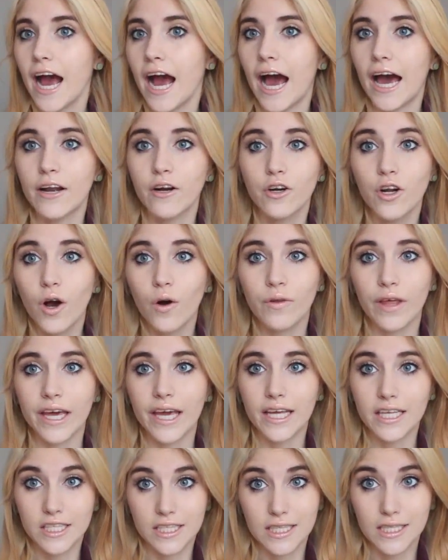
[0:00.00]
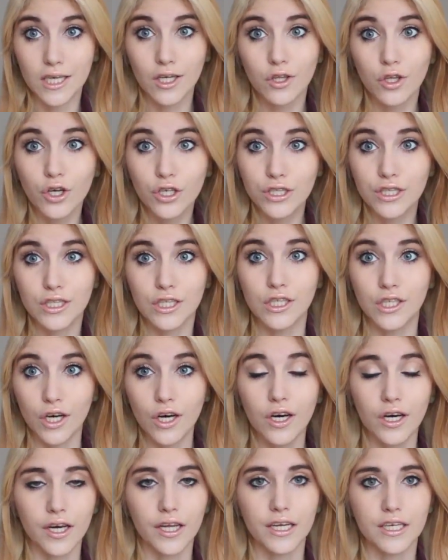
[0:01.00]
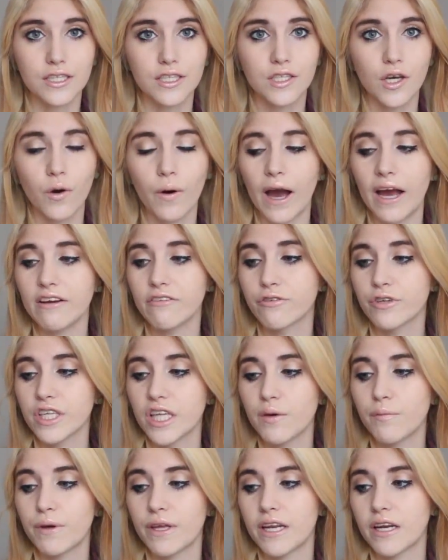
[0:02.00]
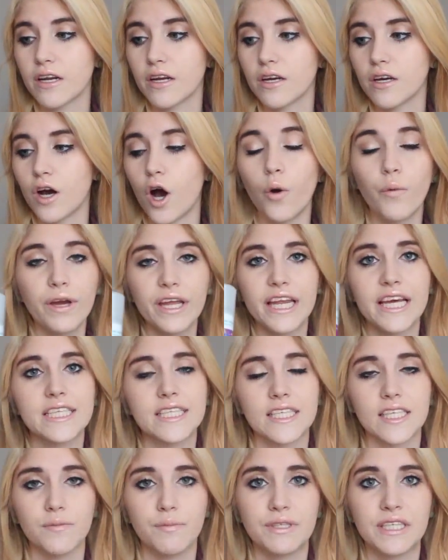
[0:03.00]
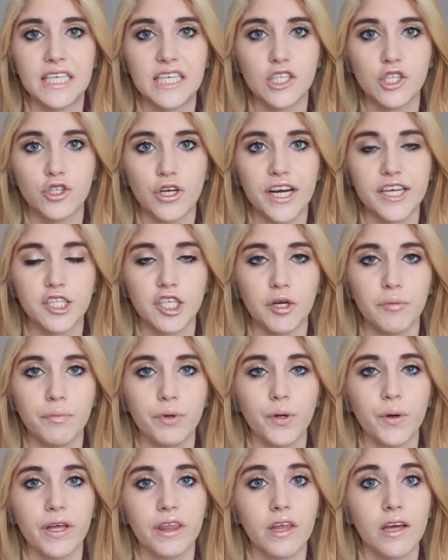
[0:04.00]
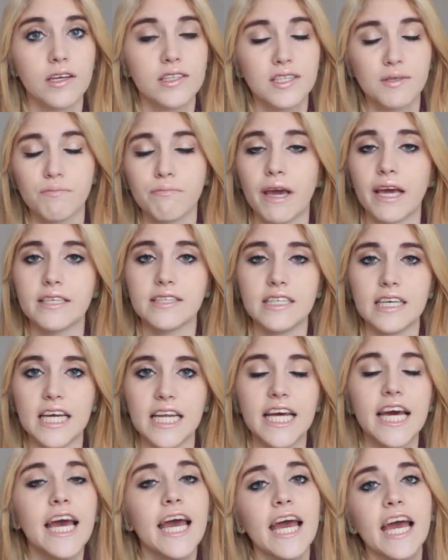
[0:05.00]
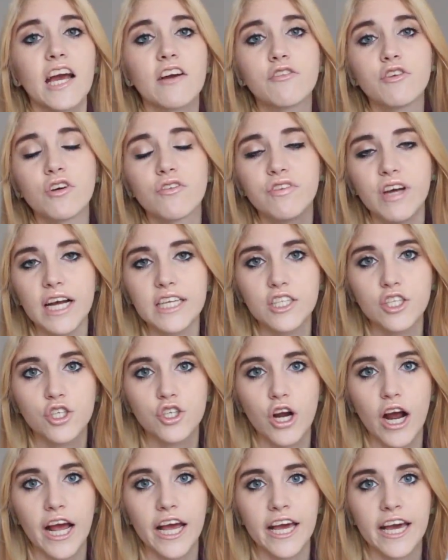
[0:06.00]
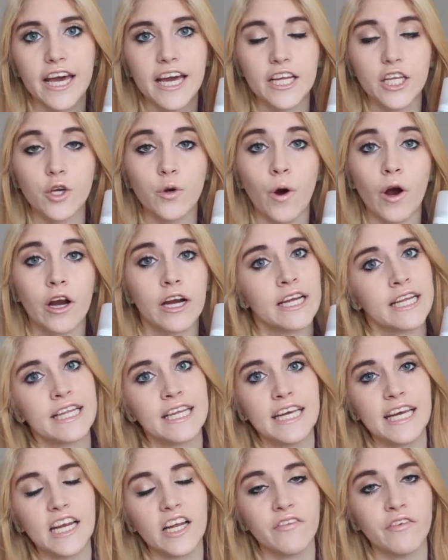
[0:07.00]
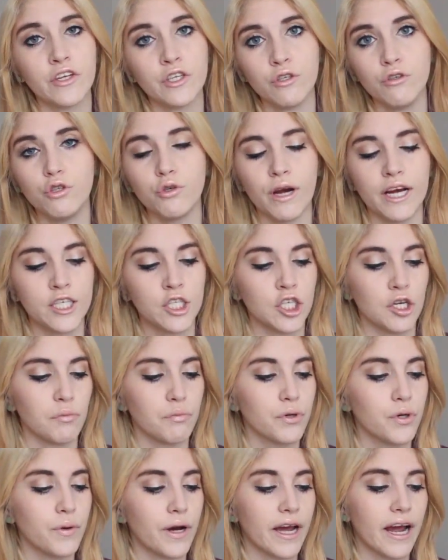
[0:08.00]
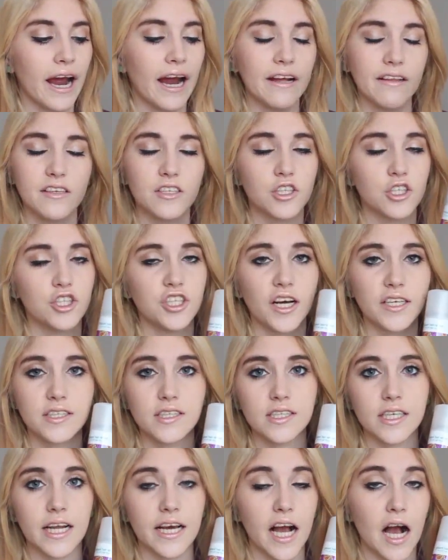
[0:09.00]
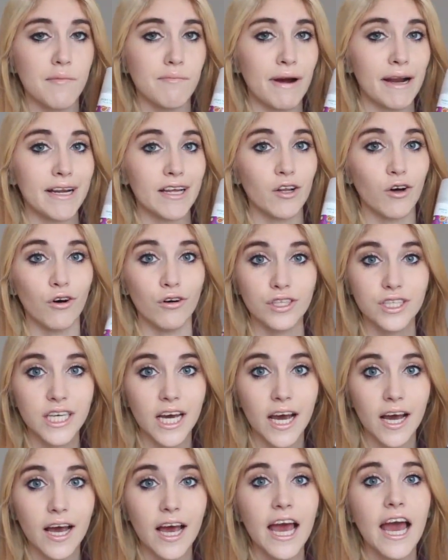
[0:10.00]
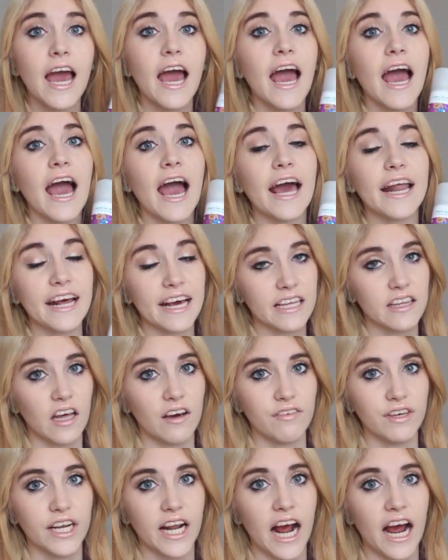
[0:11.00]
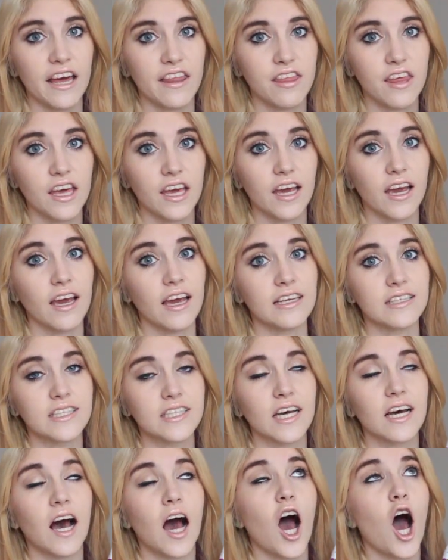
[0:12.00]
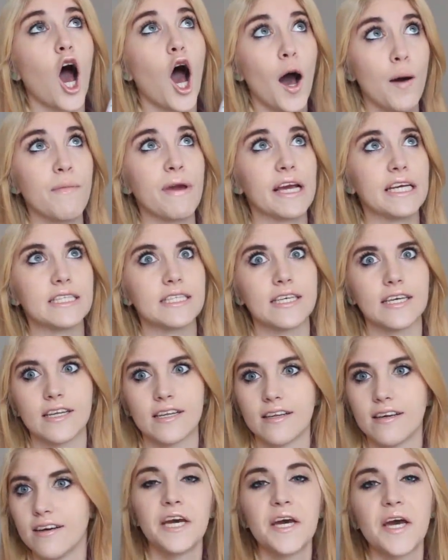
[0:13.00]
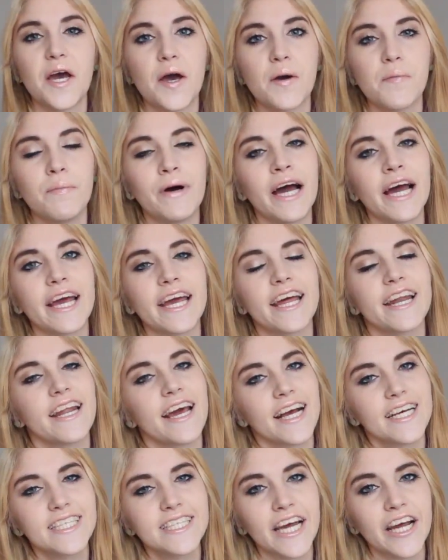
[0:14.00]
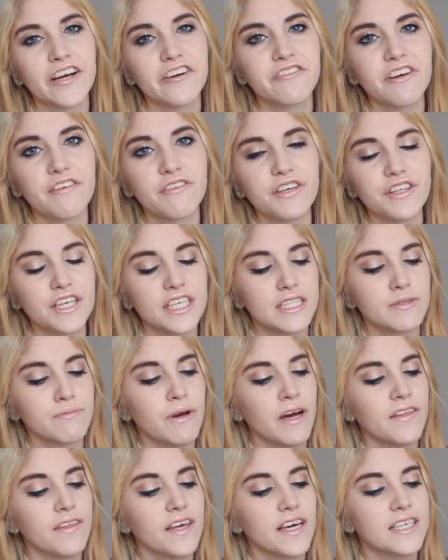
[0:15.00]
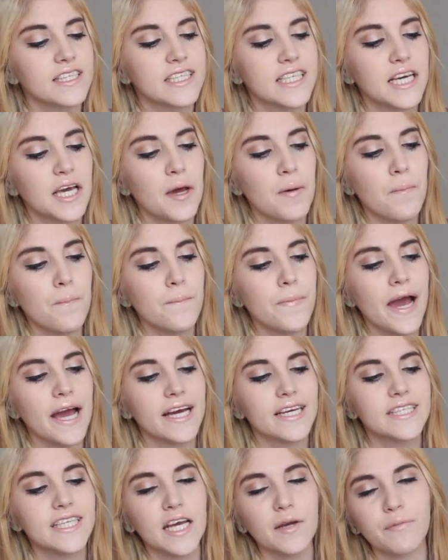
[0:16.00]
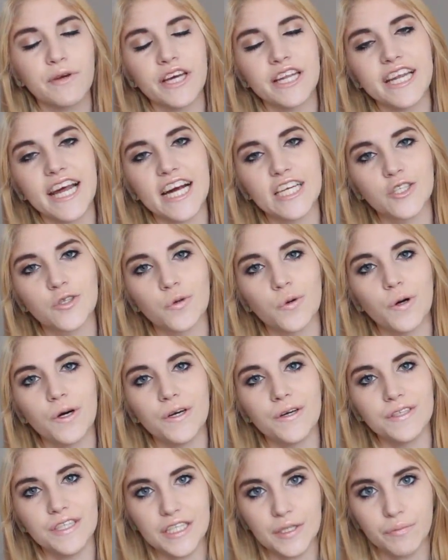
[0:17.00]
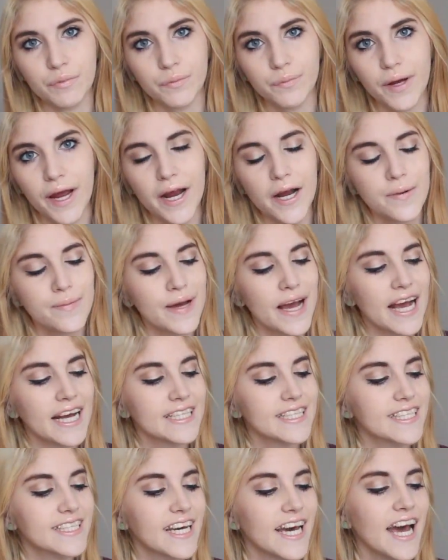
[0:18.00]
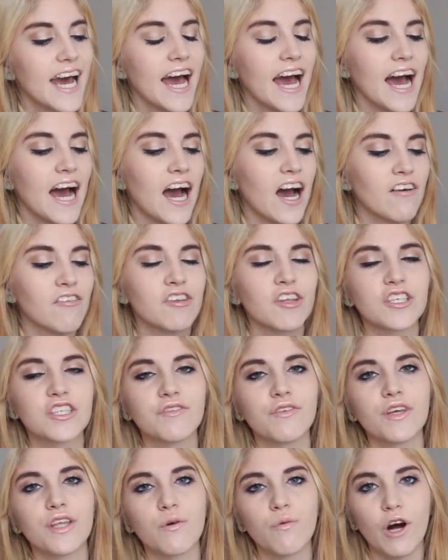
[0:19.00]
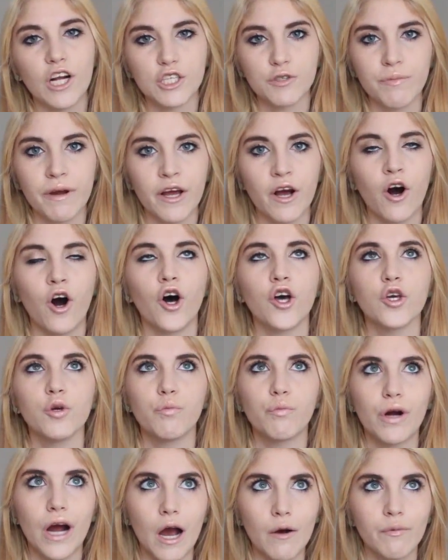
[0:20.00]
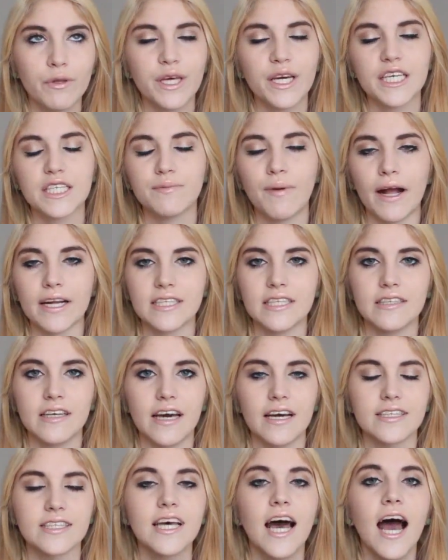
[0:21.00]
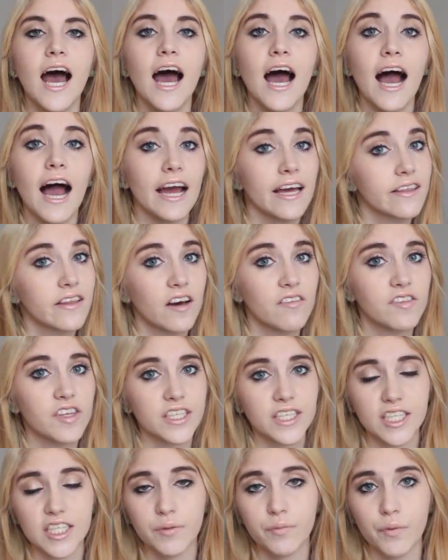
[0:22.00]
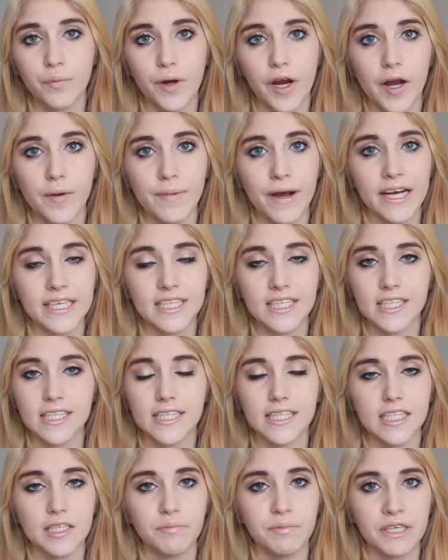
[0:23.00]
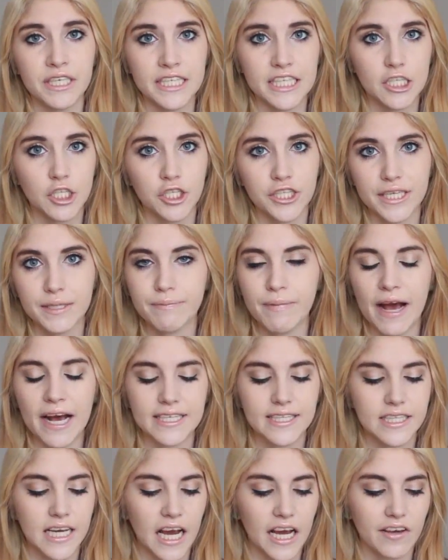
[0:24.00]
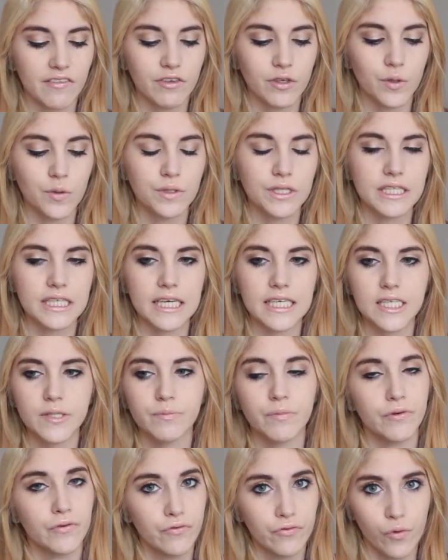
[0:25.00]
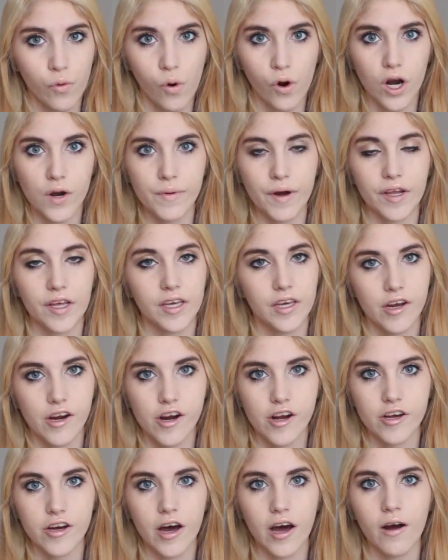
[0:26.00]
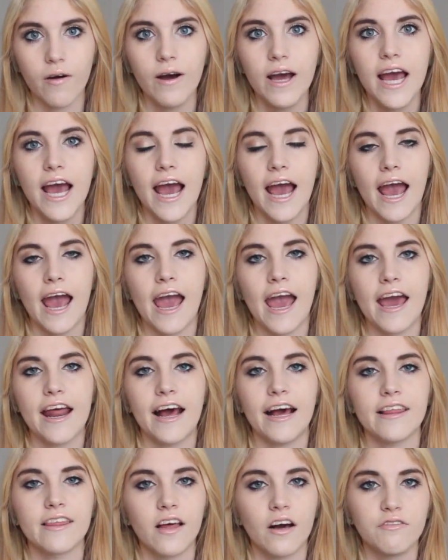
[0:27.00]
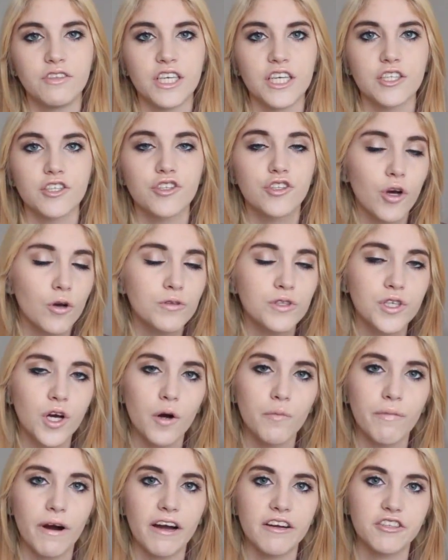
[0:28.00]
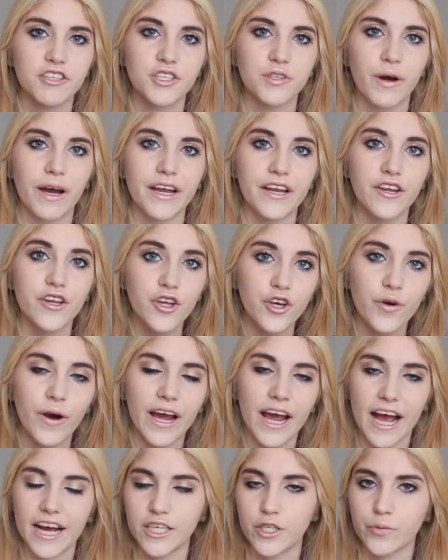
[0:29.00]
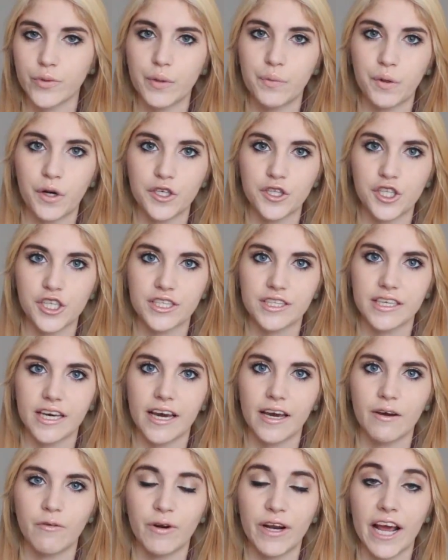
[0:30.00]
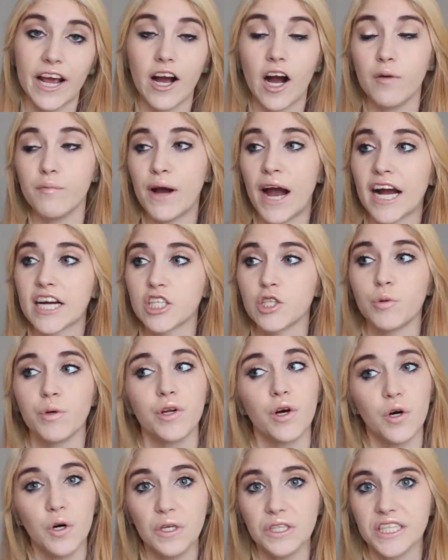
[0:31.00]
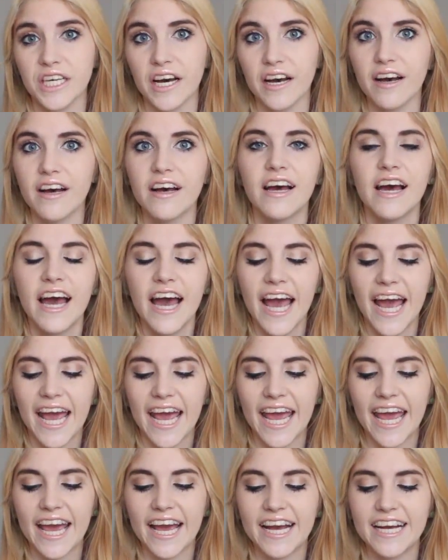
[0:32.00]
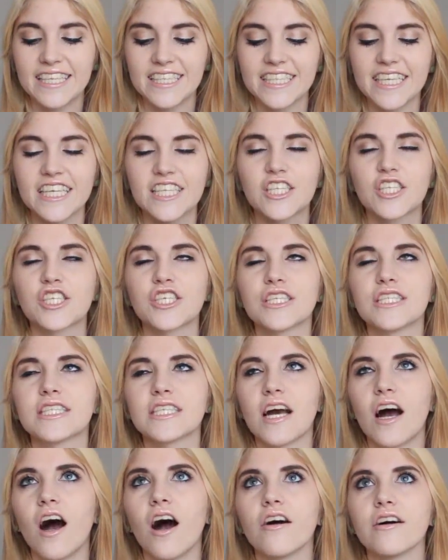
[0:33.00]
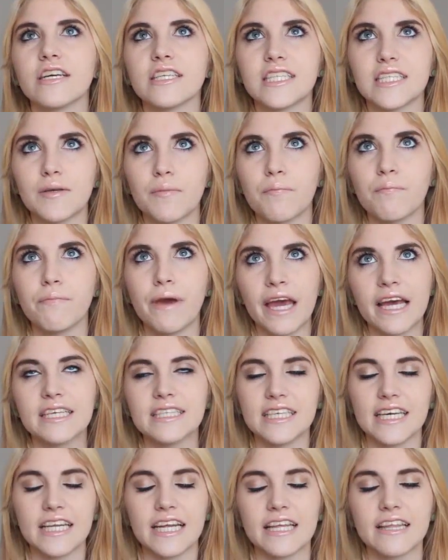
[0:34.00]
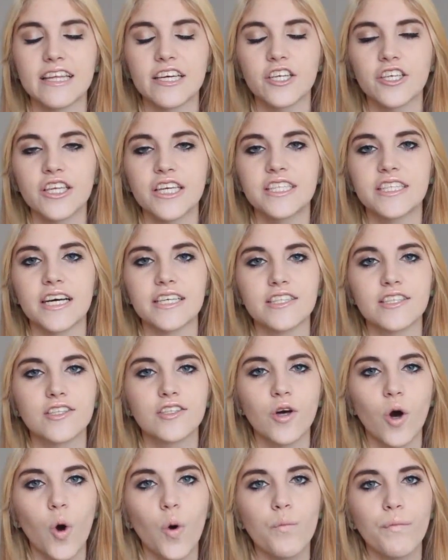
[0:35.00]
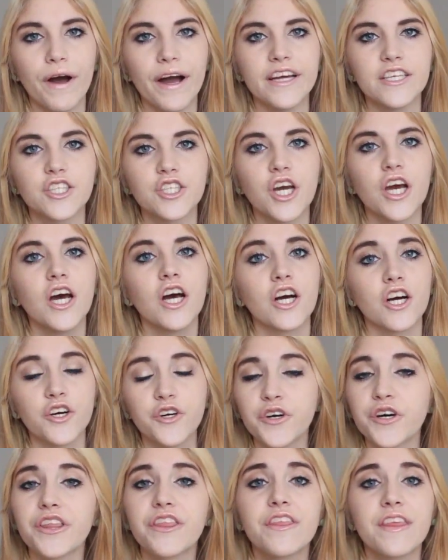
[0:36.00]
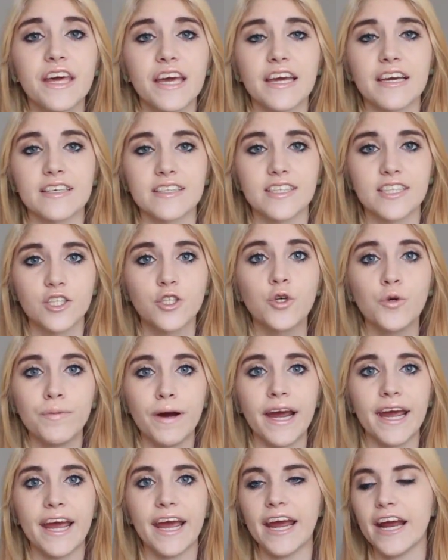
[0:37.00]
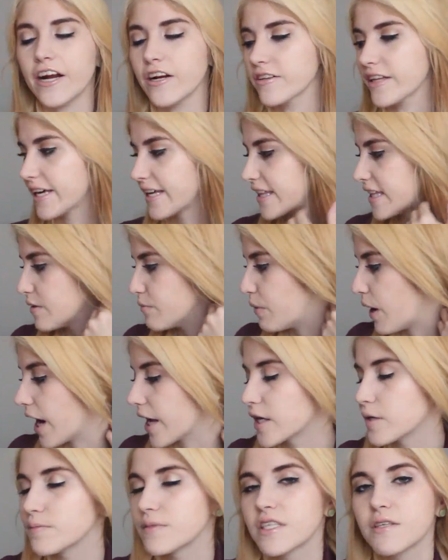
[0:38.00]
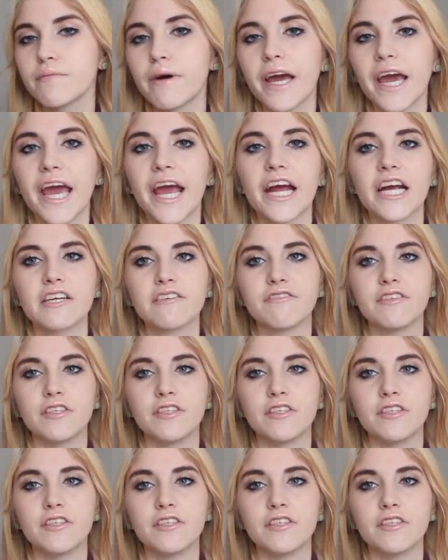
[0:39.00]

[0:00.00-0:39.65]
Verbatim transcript: I don't know, like, it still looks good. So I've really been owing it to the Batiste Dry Shampoo. I think it's amazing. If you have yet to try it and you are in need of a new dry shampoo, I highly suggest it. I got mine at Ulta, and I love it. I think it's amazing. My next hair favorite this month is the Macadamia Natural Oil Deep Repair Mask. Uh, for those of you that watched my haul, you probably expected this. I love this deep repair mask, this deep conditioning mask. I've used this before about a year ago, and I loved it so, so much, so I knew I had to repurchase it when I got back to an Ulta. And it's just, oh, it's amazing. It literally does so much good things to my hair. Like, the bottoms of my hair